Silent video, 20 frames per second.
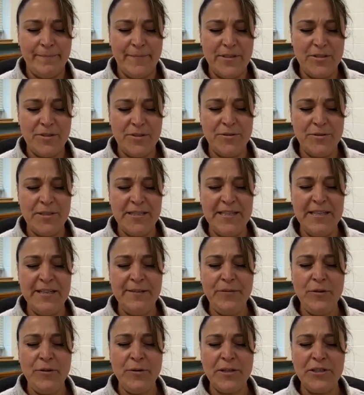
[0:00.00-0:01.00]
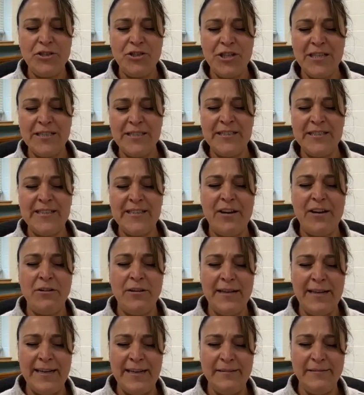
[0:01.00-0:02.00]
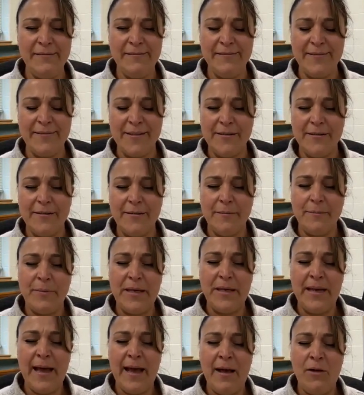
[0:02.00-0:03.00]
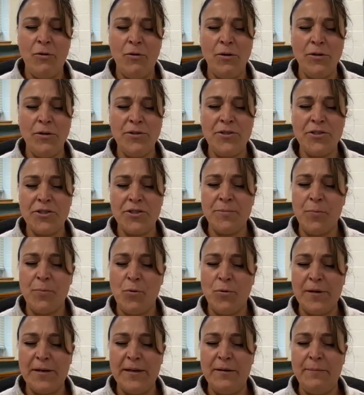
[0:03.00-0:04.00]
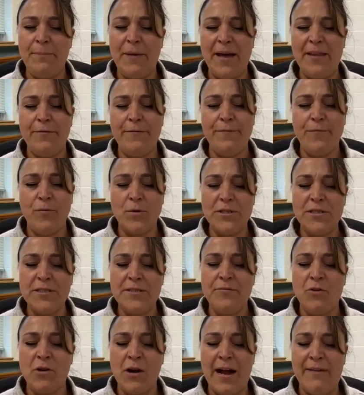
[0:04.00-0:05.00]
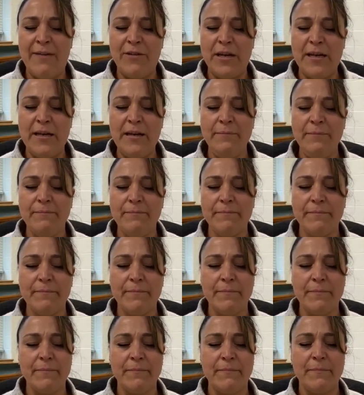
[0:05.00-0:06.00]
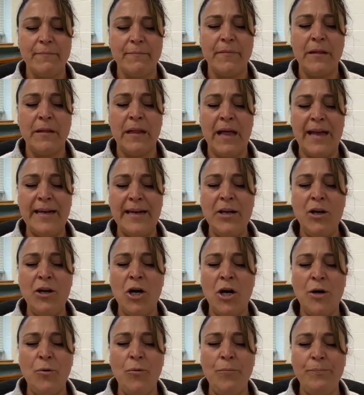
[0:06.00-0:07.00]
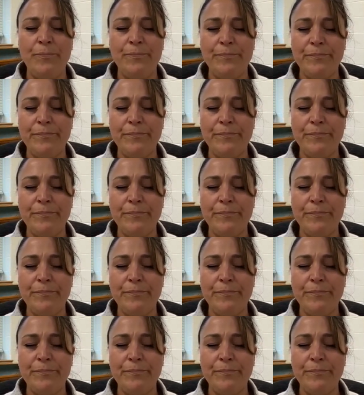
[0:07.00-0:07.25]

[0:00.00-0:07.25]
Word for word: So see if you can just settle in, be held, supported by the force of gravity, letting go.